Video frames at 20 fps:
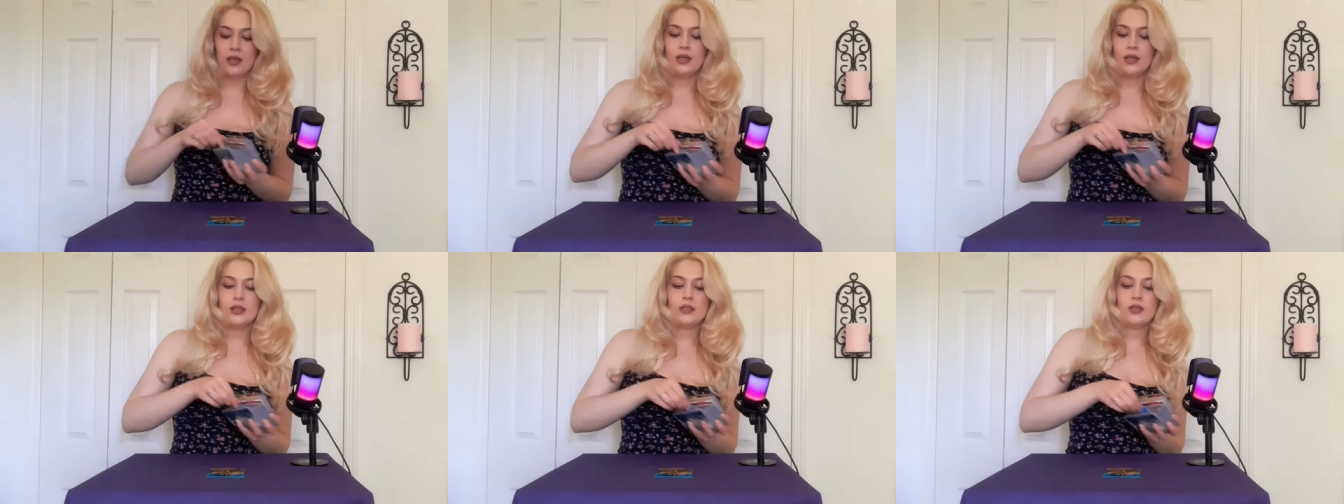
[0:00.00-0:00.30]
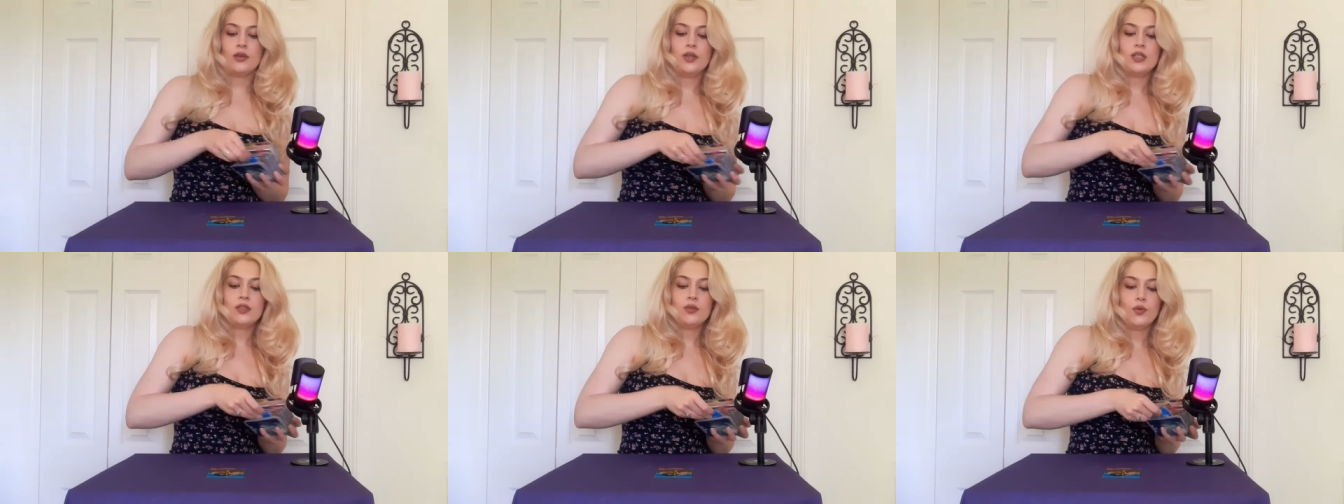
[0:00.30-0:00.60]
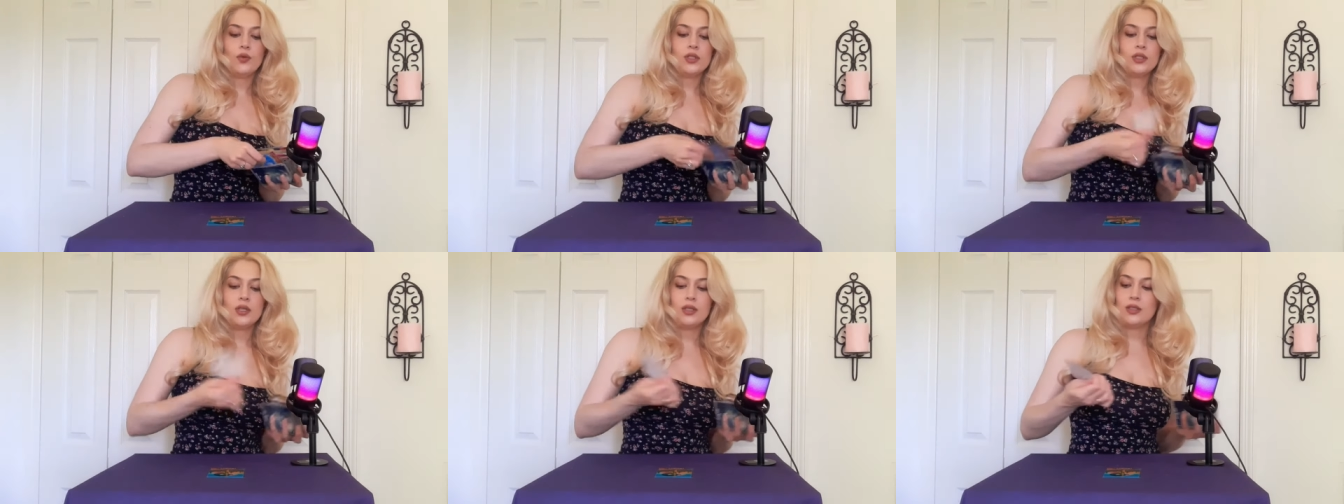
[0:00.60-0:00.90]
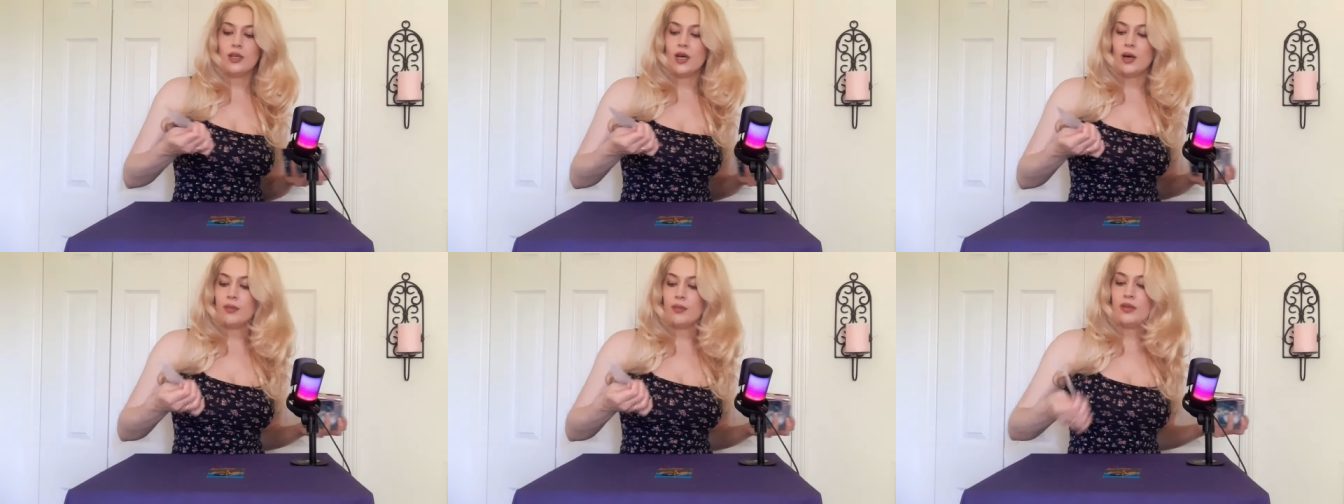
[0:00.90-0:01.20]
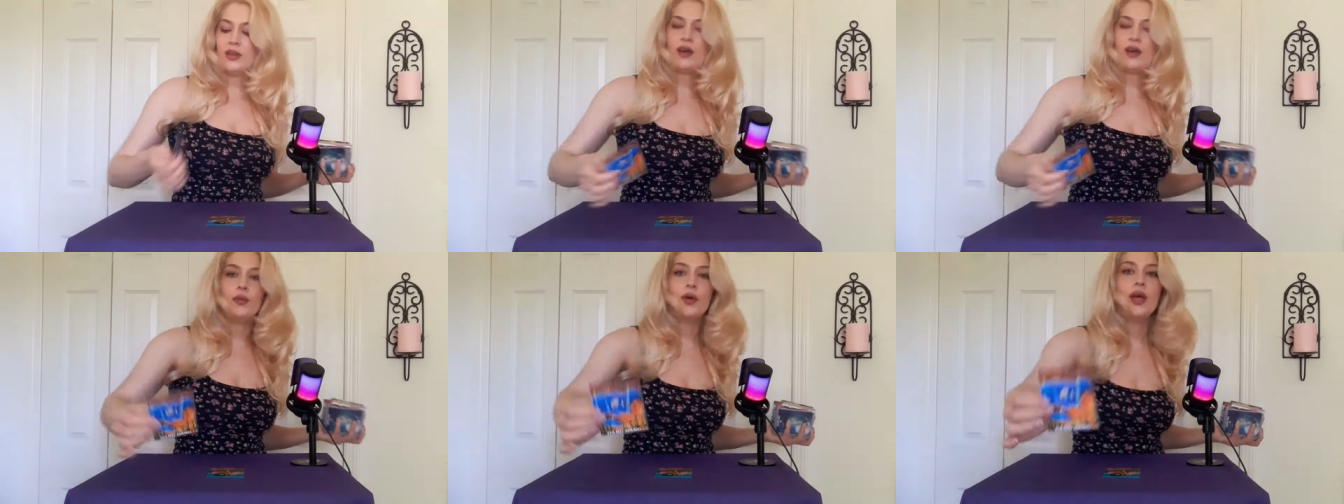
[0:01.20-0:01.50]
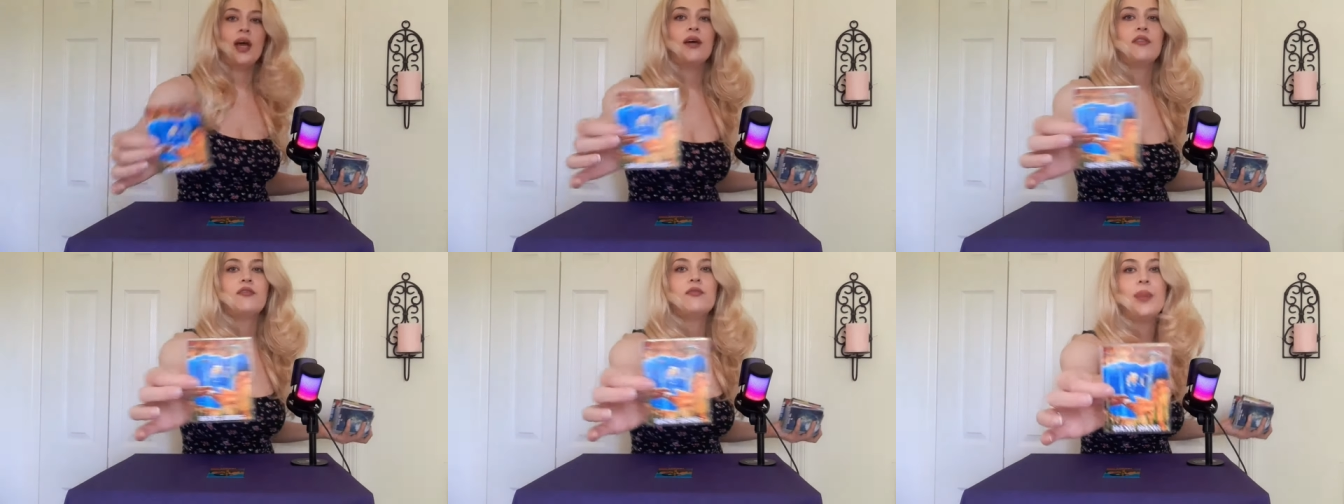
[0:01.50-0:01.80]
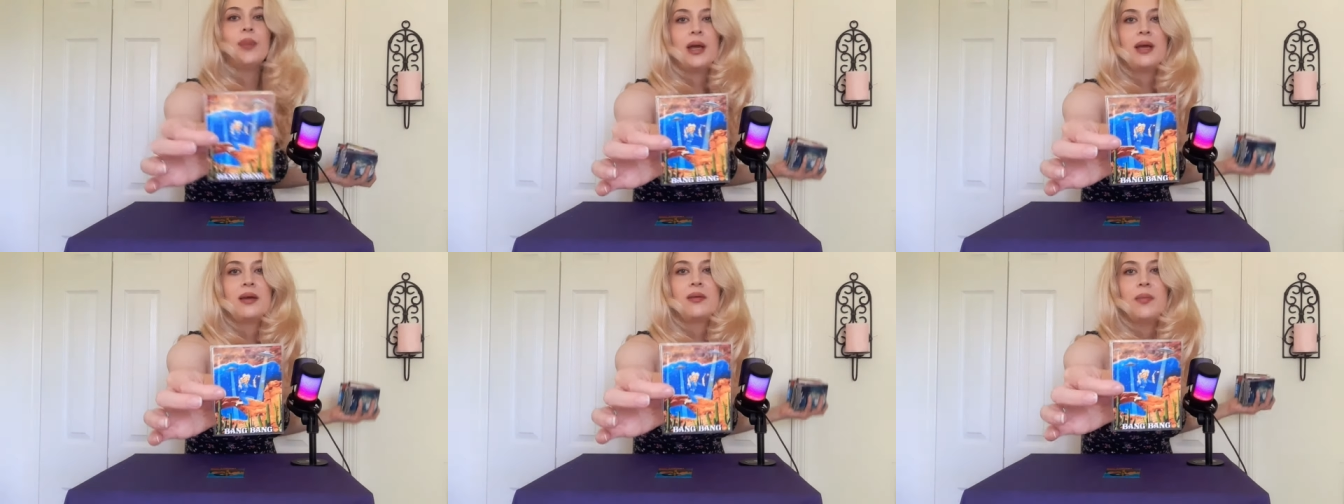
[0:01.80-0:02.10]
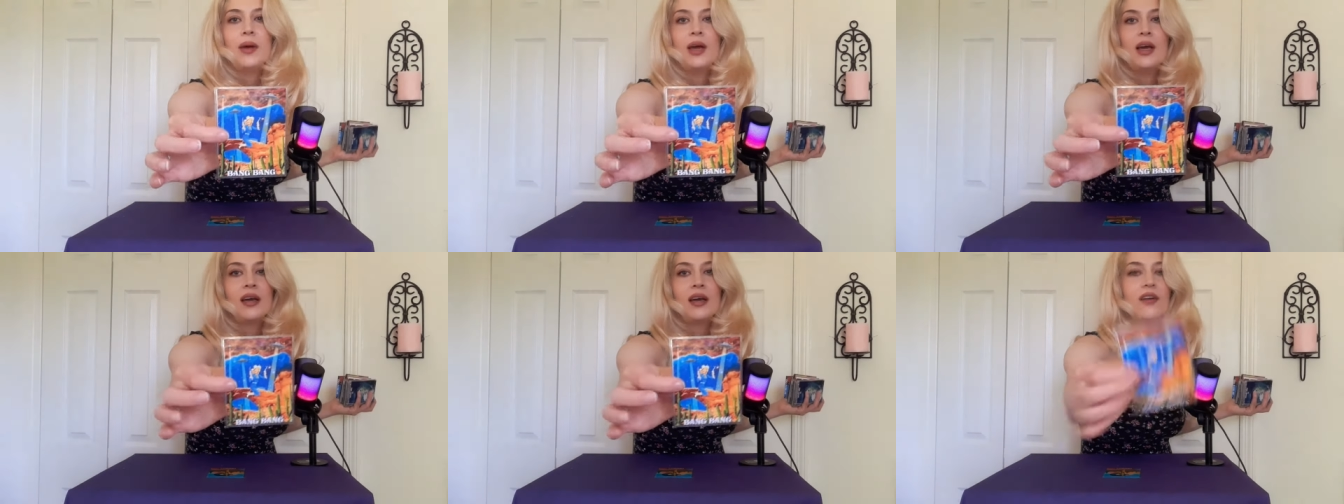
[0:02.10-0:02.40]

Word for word: So let's, what's on top of that? We have bang bang.